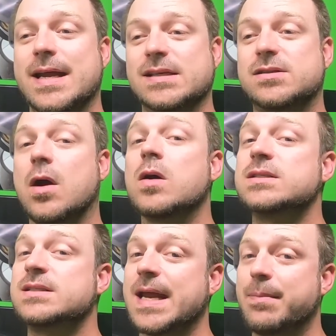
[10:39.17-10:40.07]
It starts
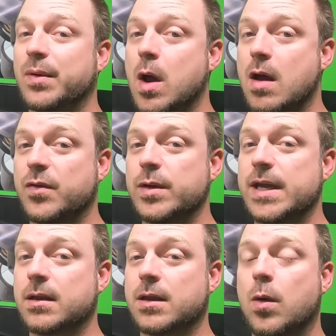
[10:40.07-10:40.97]
to taper off when you
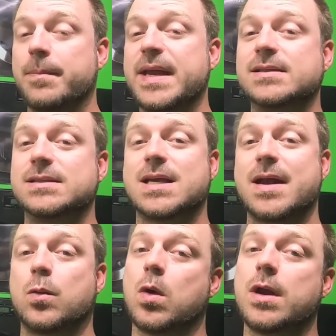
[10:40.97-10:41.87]
get to lower impedances
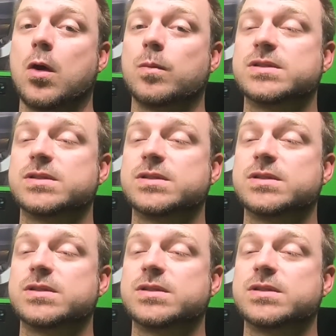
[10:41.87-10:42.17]
like 1 ohm.